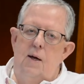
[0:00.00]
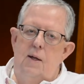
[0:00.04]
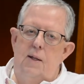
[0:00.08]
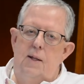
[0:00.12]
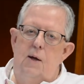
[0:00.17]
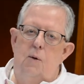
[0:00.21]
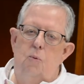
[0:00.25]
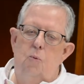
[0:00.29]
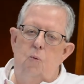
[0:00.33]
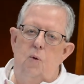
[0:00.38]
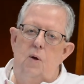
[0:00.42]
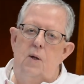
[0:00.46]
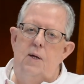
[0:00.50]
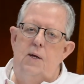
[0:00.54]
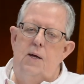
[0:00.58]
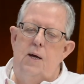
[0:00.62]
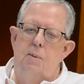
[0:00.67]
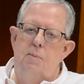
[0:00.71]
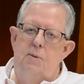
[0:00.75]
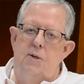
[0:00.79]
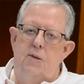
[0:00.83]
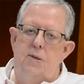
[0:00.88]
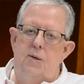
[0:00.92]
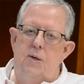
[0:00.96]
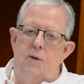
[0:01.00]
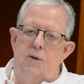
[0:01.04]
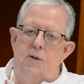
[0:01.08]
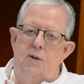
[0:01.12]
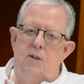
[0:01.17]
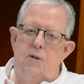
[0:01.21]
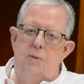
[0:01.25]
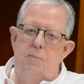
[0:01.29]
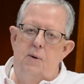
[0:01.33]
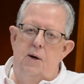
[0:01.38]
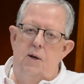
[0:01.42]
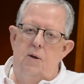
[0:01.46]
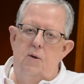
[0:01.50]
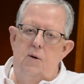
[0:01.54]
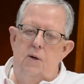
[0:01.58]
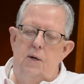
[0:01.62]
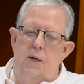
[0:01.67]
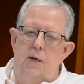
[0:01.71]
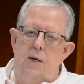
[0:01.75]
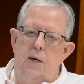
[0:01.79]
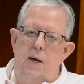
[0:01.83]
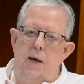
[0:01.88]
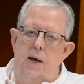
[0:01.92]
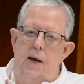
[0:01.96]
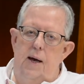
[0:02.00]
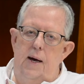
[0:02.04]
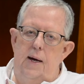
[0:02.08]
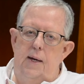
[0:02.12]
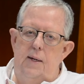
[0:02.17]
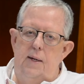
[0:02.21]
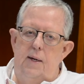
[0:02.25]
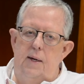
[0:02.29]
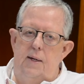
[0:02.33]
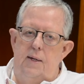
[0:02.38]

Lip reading: that really got me serious about looking at